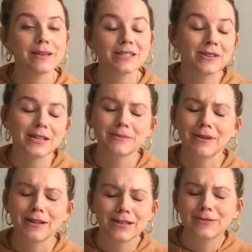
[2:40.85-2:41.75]
so I
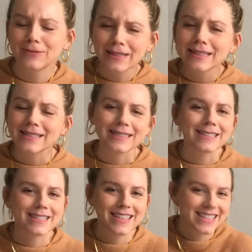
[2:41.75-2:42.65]
smell really
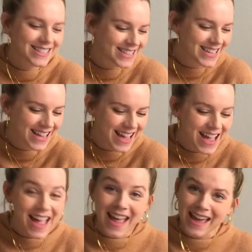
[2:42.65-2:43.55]
delicious
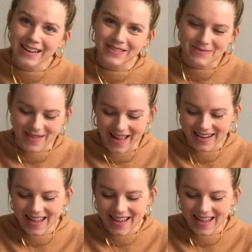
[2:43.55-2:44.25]
and on the bed.